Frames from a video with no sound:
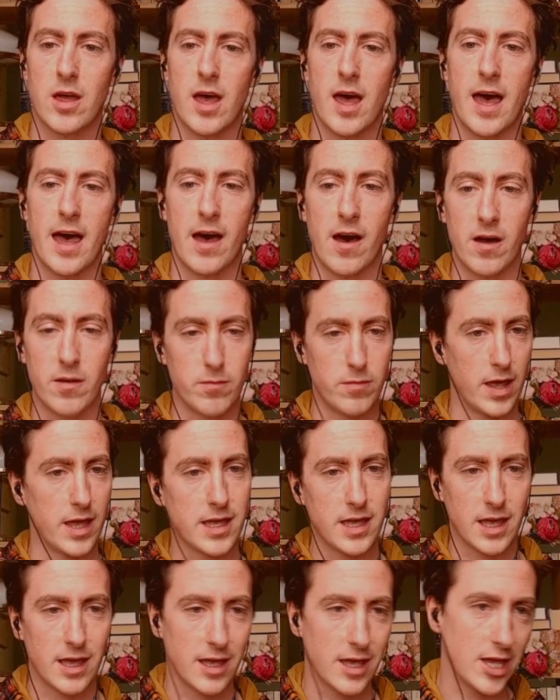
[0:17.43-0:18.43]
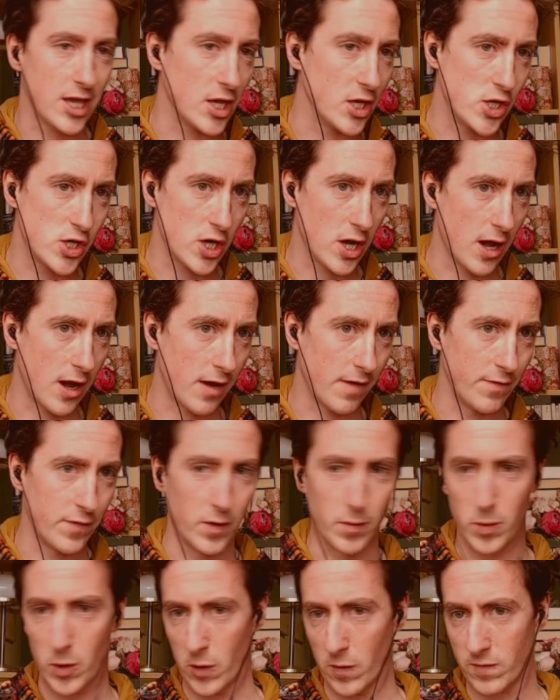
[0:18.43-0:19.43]
I'm making each of the
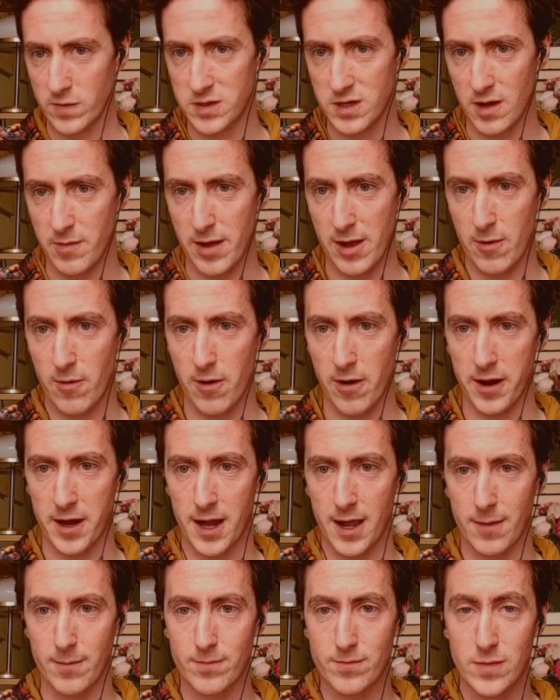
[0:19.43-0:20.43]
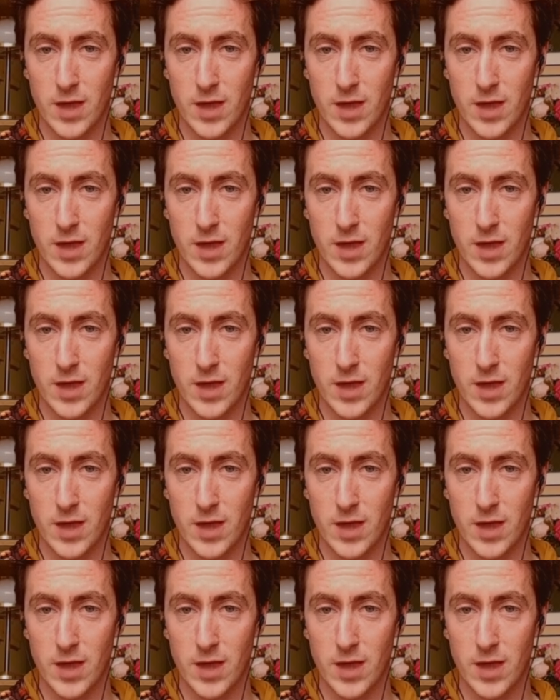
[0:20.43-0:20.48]
moves I'm outlining.